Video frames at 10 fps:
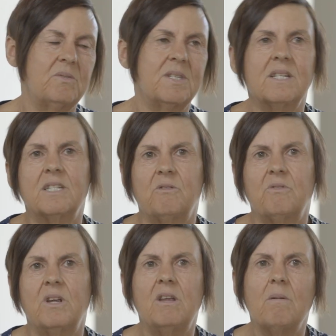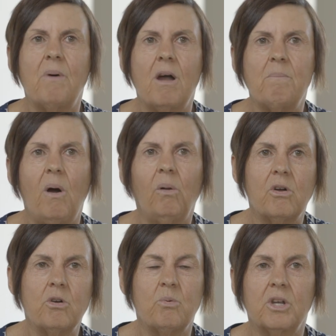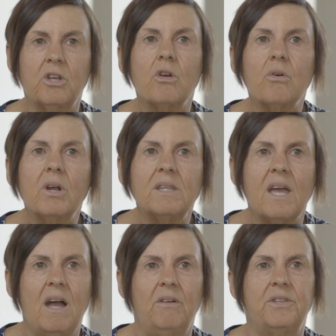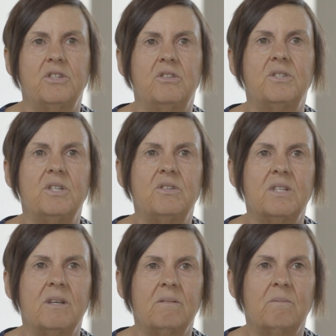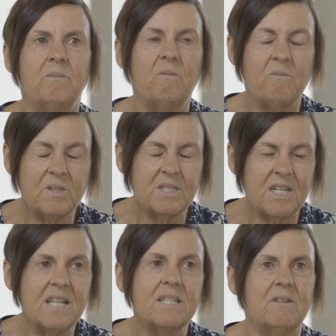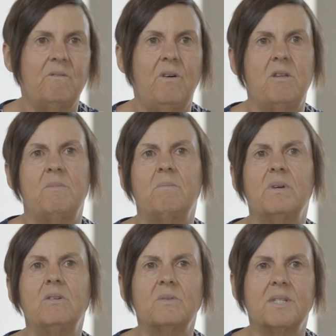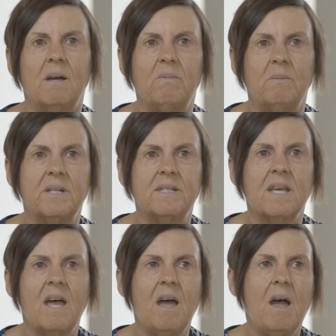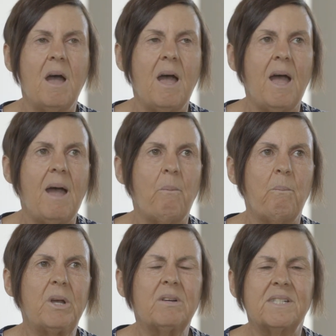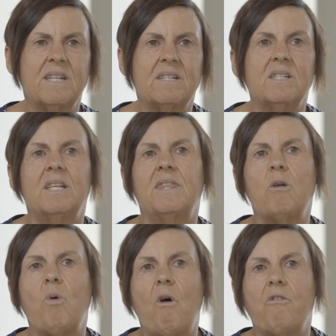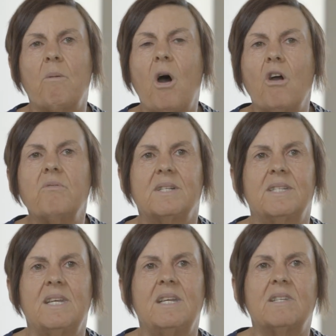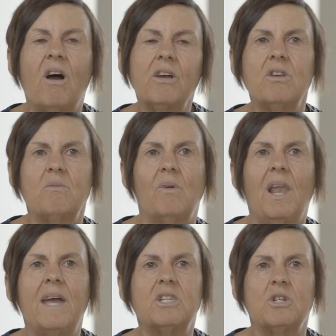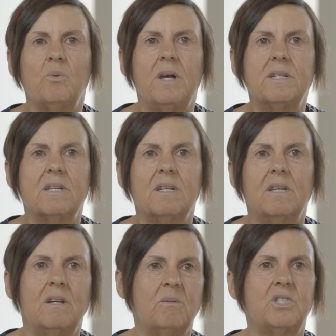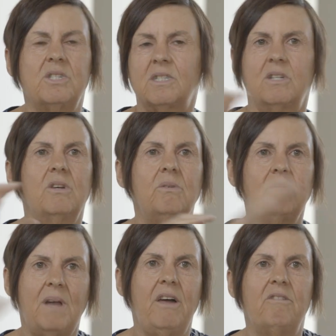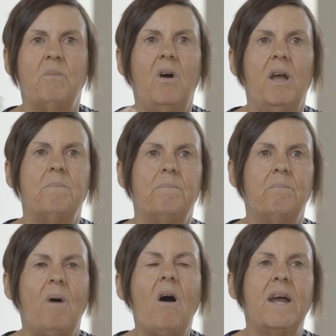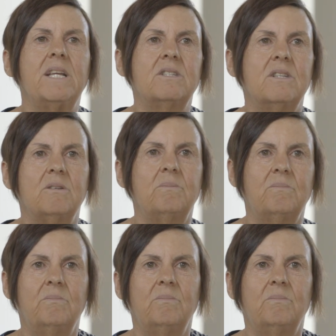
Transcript: schizophrenia and bipolar who were curing their health issues using intensive vitamin and mineral supplements, because, as I said, they were from overseas, I couldn't relate to it. It was just too out of my mind to,